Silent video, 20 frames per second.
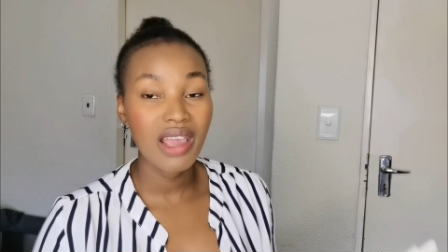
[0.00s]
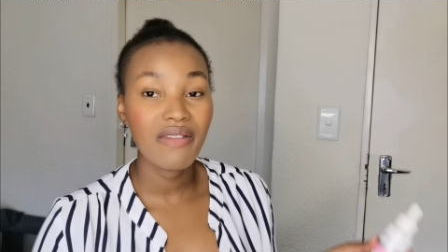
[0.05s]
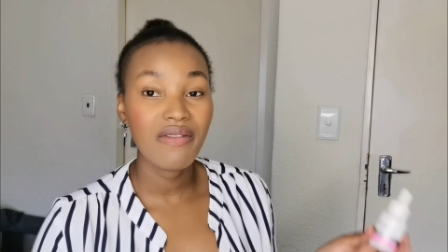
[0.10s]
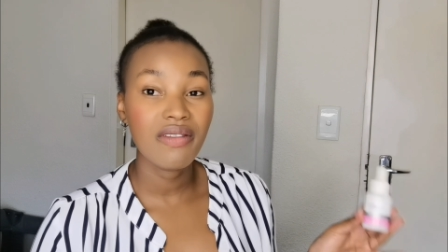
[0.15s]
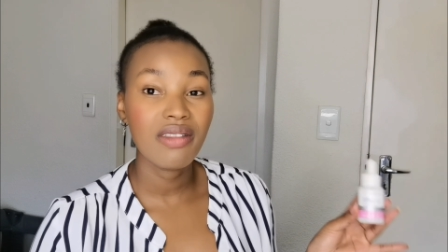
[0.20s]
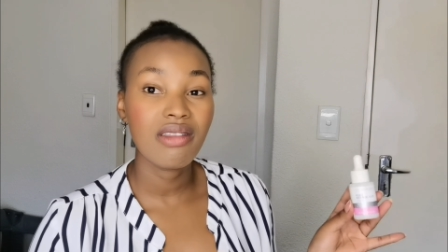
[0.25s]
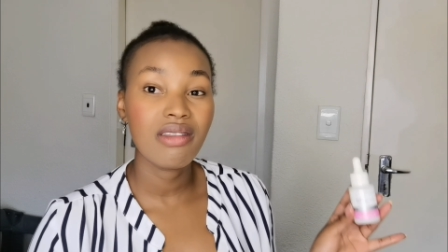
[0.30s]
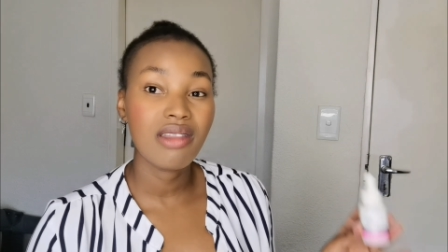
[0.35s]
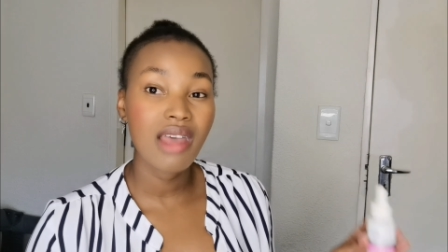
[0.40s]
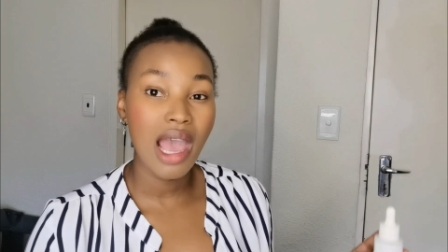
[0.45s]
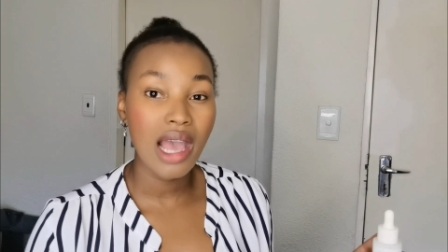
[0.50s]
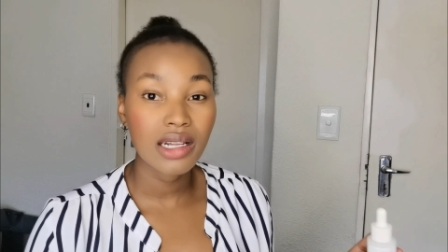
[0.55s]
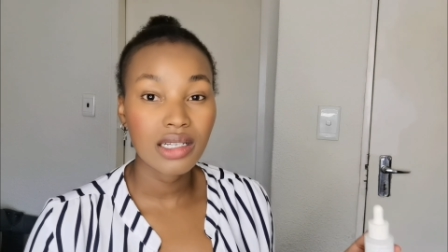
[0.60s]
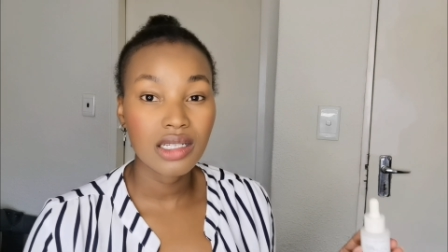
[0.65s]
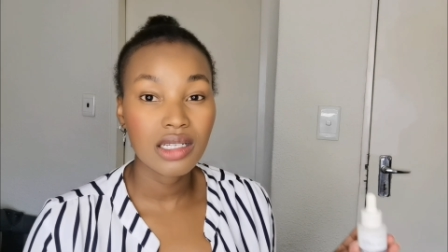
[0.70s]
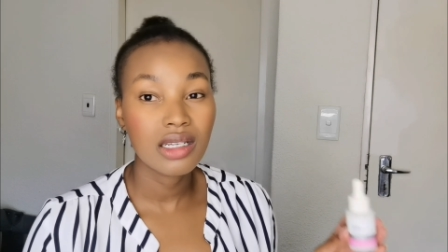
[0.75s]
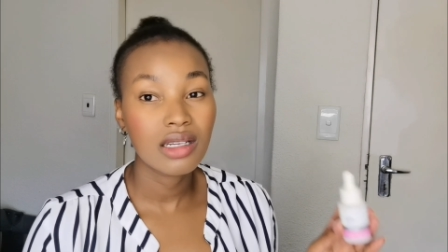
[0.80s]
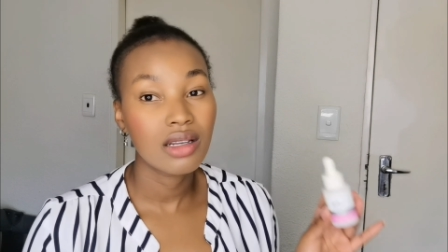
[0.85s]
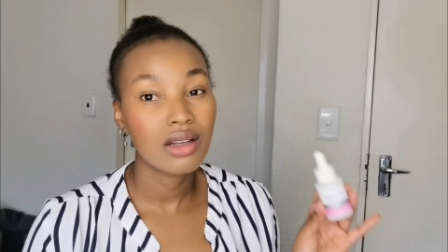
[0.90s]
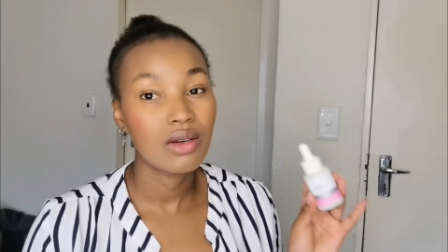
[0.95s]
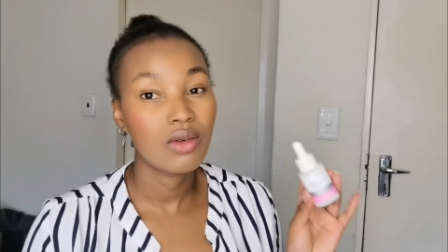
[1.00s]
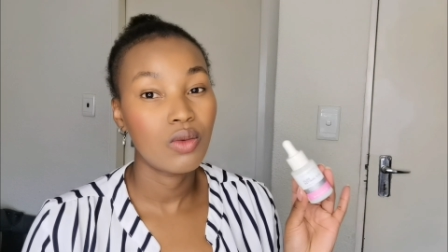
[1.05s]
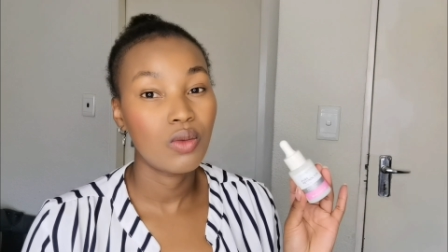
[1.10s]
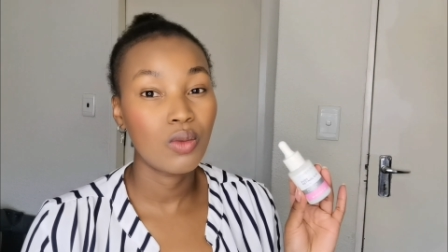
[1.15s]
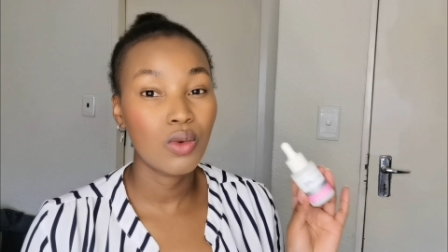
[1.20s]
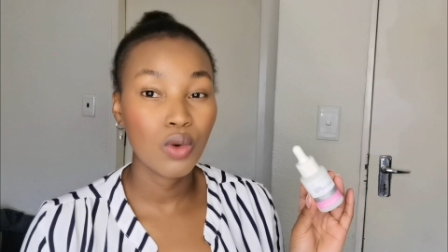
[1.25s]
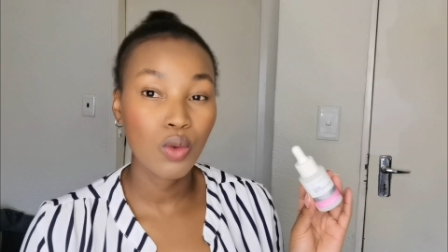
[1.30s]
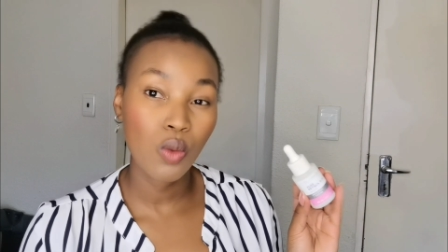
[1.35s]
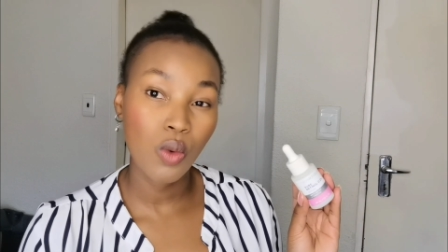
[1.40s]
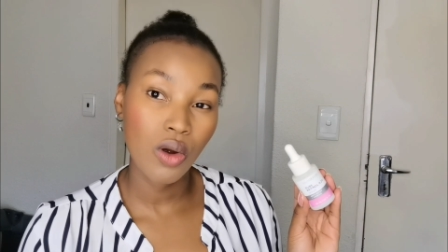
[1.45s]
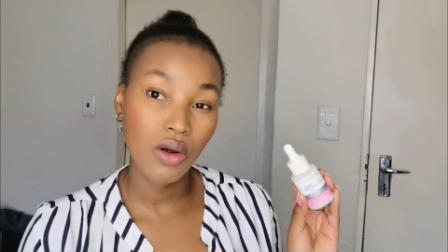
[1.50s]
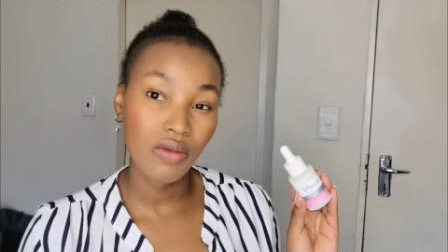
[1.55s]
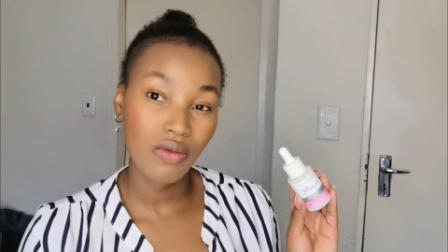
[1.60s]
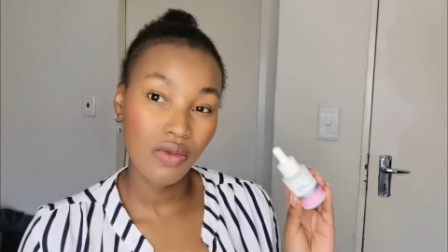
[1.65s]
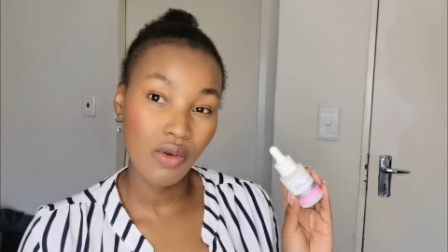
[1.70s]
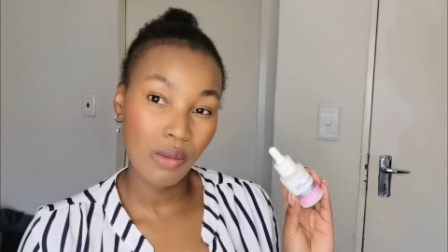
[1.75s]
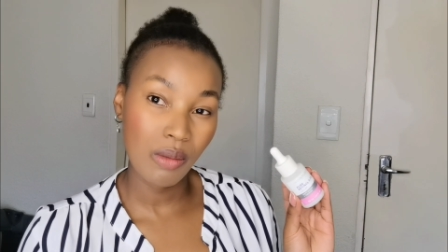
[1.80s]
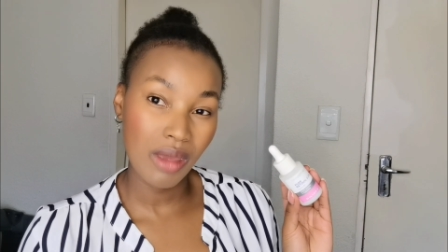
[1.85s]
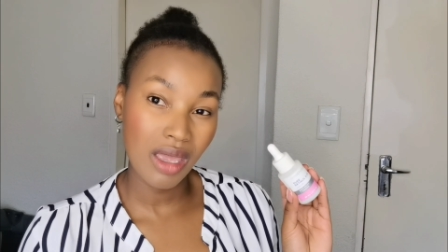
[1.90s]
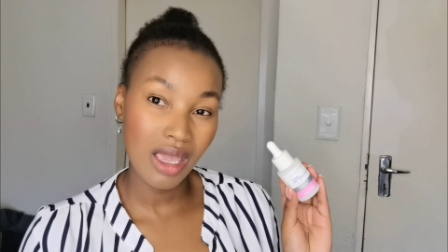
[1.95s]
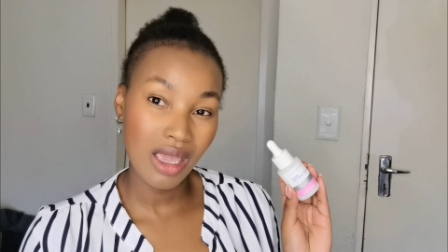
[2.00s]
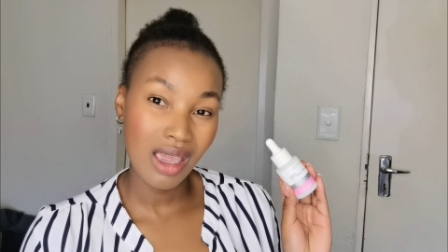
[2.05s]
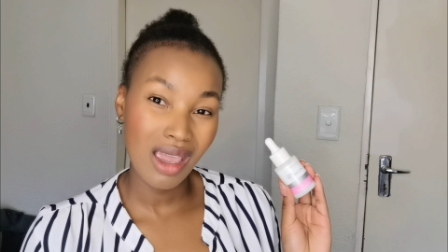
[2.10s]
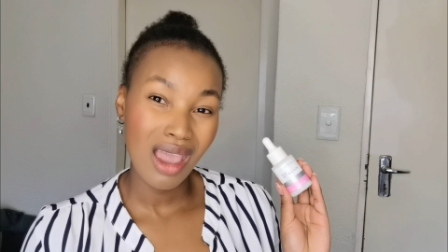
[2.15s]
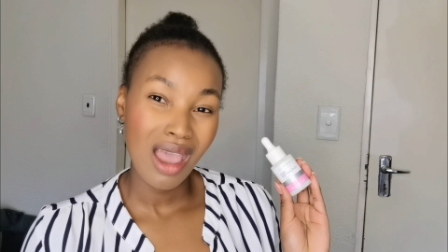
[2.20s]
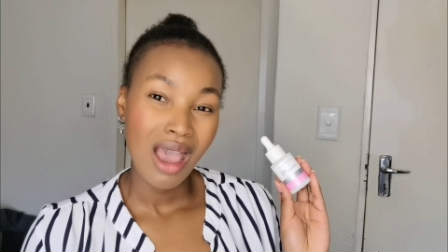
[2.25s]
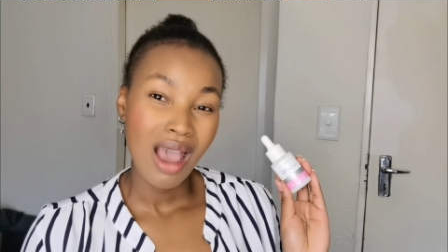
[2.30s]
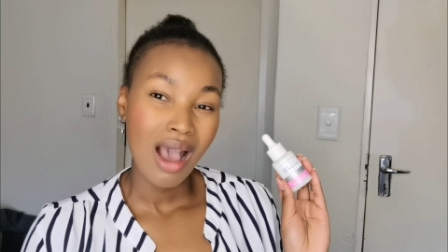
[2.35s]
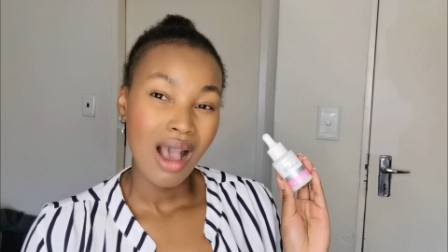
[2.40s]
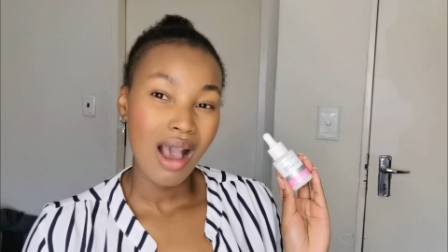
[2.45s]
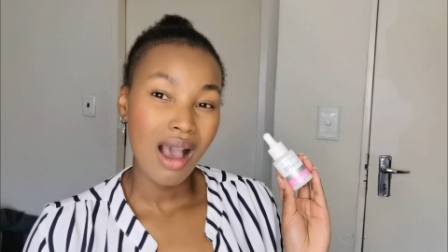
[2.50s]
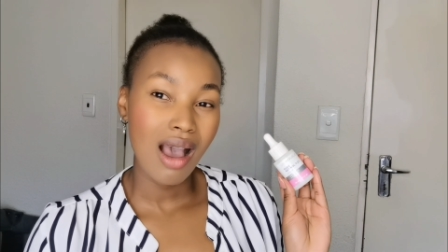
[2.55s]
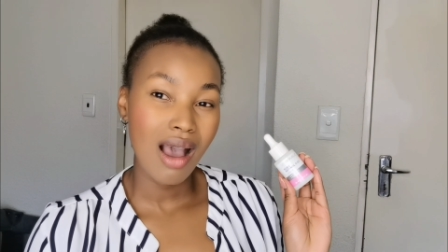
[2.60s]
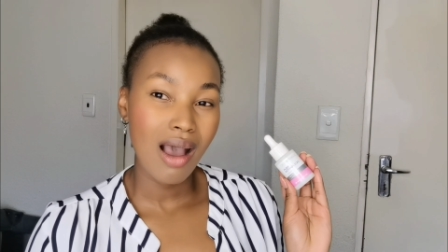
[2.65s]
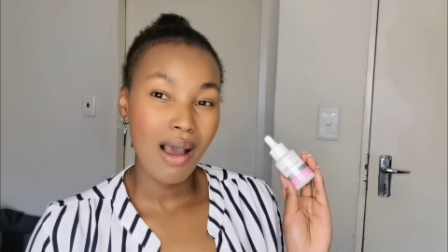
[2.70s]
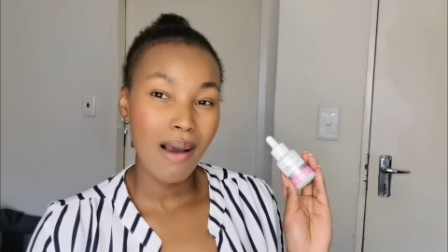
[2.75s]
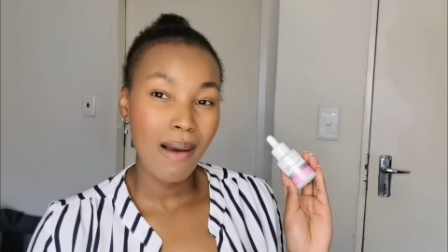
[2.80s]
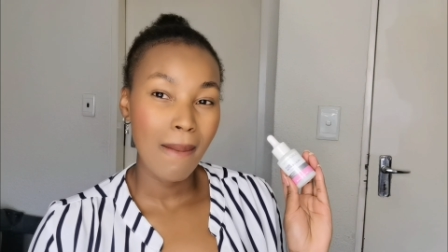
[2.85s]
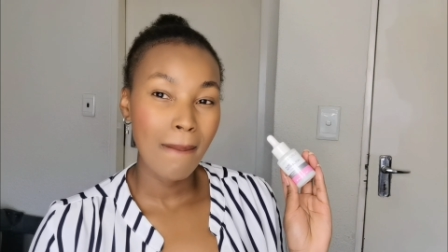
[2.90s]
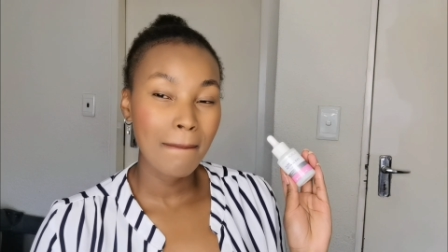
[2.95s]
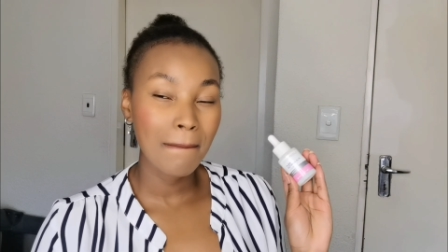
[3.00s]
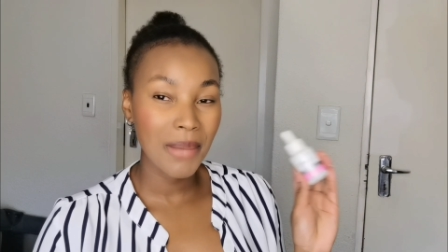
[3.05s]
if that would work for me uh,